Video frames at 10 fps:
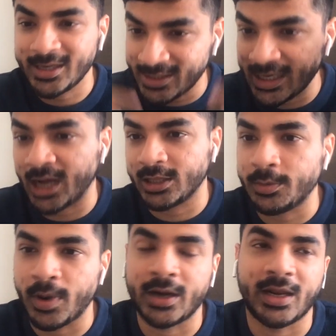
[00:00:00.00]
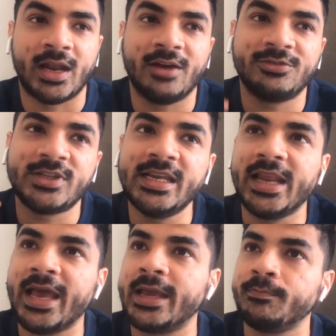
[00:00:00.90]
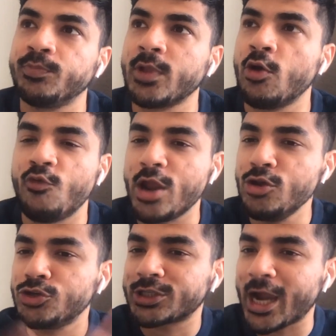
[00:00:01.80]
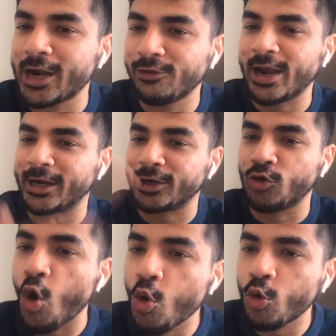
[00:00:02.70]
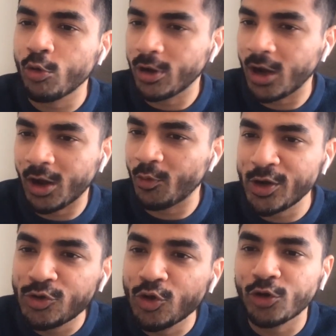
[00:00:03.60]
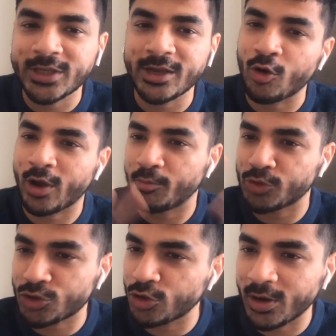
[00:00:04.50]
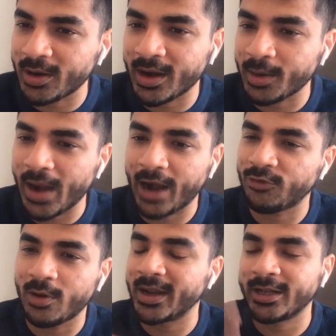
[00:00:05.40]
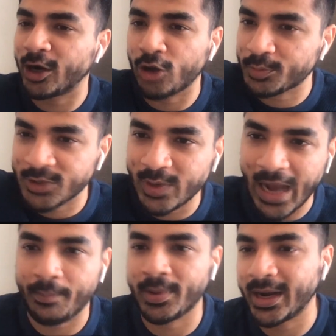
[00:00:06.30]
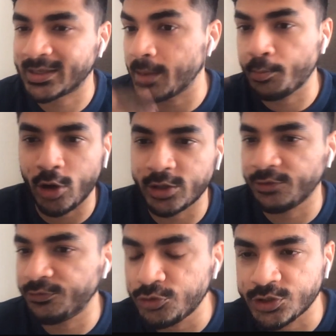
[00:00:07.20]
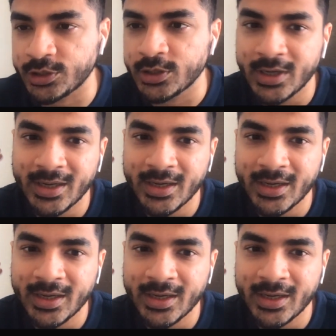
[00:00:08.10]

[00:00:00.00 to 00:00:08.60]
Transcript: is the other part. And I've seen, like, when you just kind of let it go, when you don't say, okay, I'm just going to create a platform and adoption will happen at some point in the future,